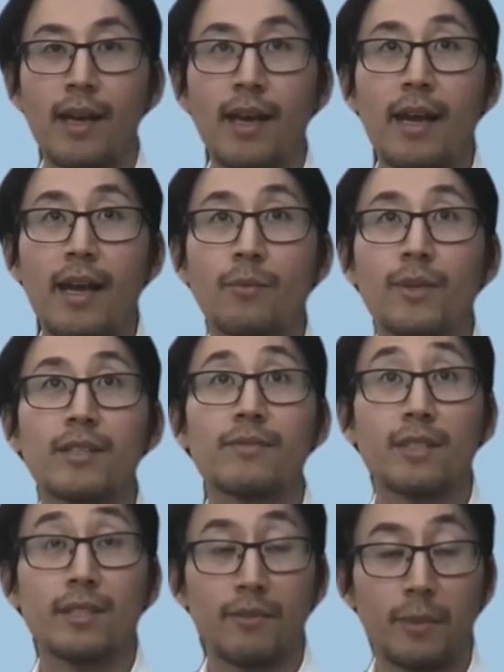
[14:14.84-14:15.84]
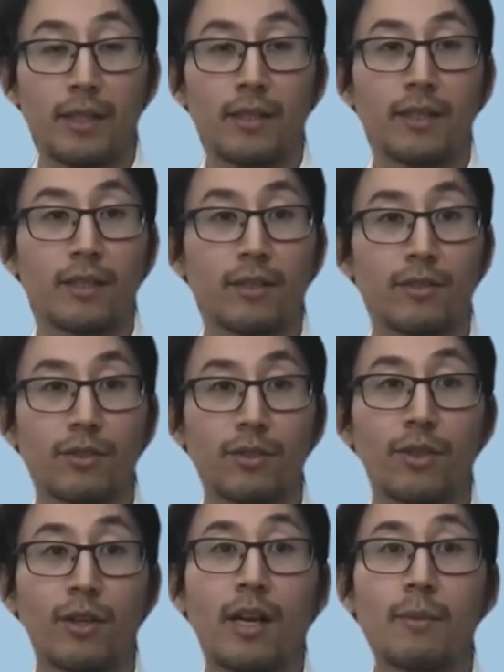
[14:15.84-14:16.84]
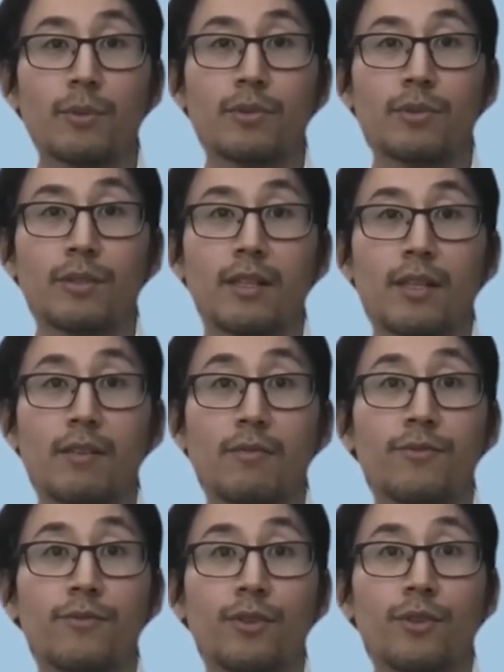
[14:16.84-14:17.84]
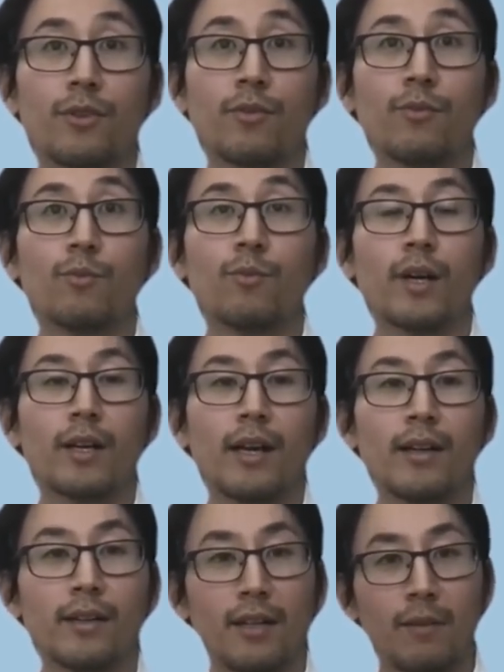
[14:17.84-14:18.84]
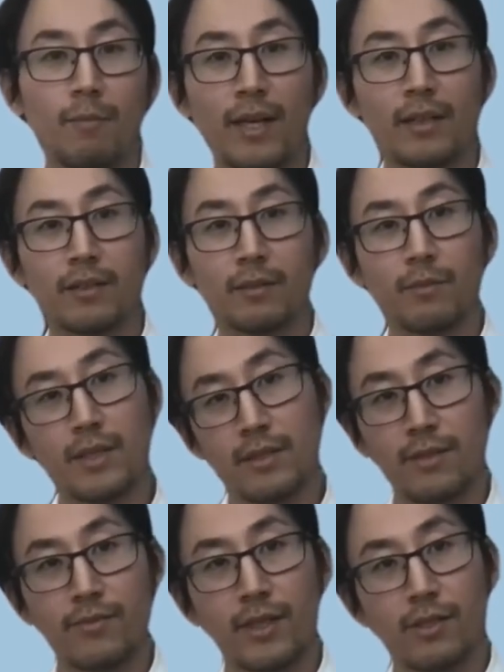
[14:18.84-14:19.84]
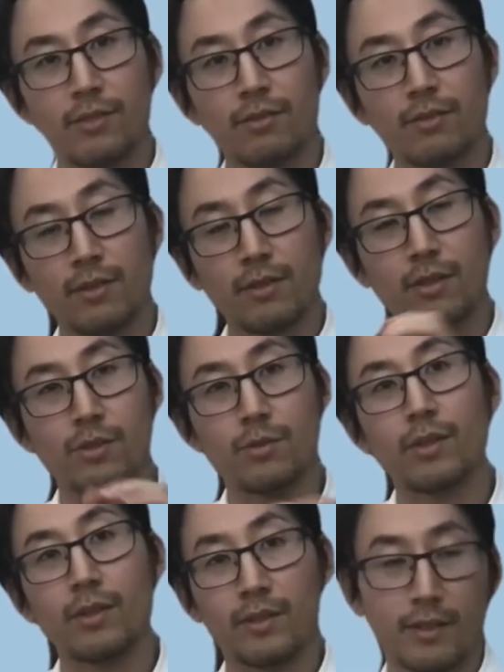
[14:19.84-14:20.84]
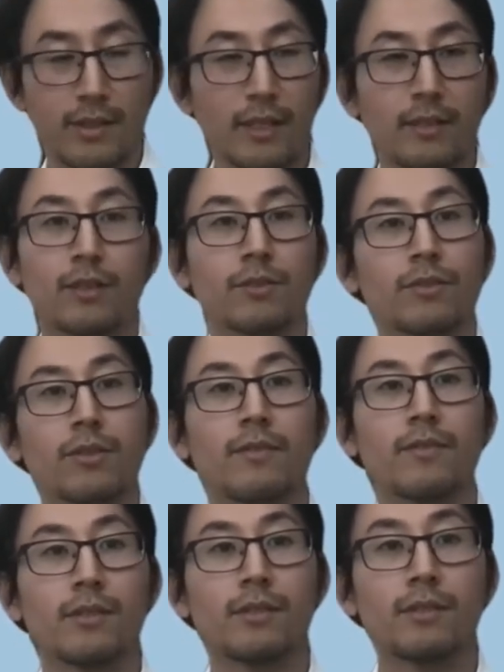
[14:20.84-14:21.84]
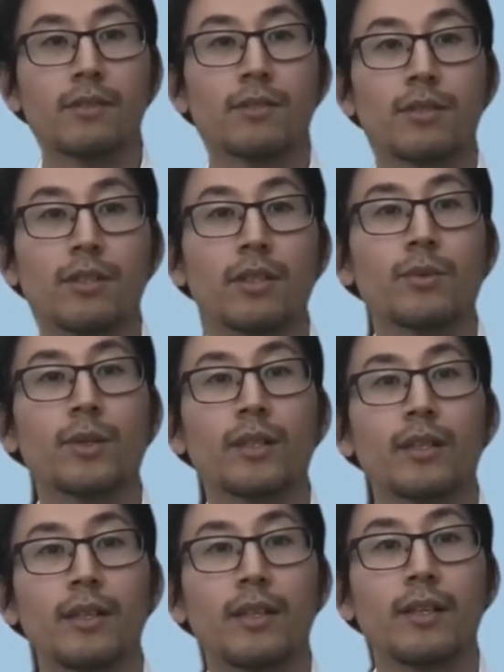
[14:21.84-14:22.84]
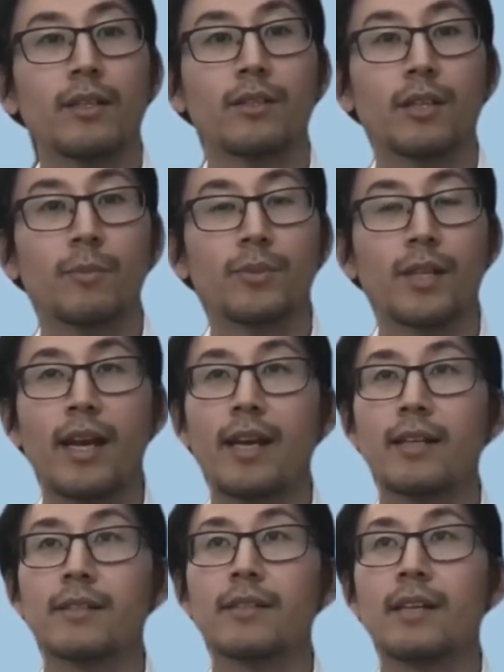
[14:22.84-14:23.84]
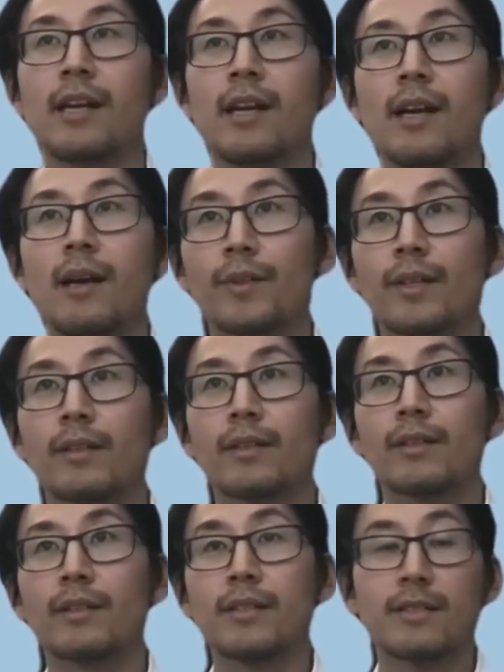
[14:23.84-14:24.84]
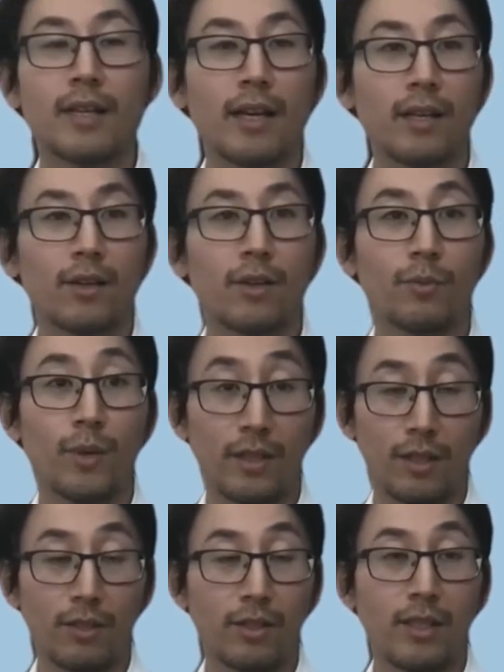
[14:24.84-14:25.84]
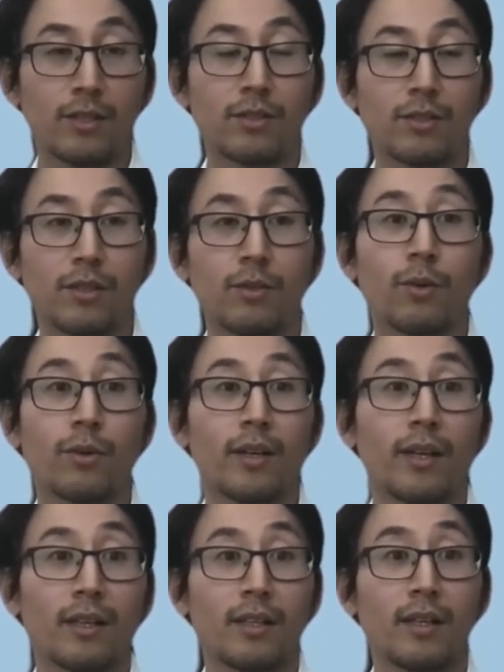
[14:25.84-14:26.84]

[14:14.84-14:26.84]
And with this visibility console, you're able to get a view of what are the impacted business functions as well as the technical services. So you can quickly adopt and decide on whether you need to coordinate